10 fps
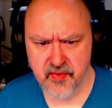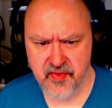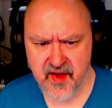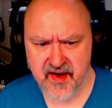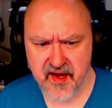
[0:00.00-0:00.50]

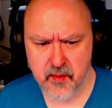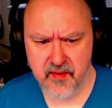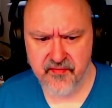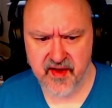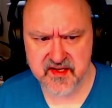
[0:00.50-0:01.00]
That,
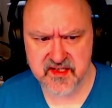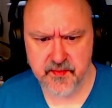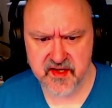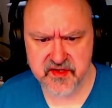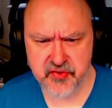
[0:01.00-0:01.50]
however, has to
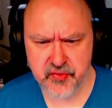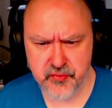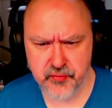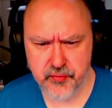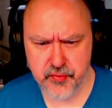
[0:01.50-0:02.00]
be a
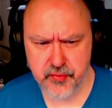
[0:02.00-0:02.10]
two.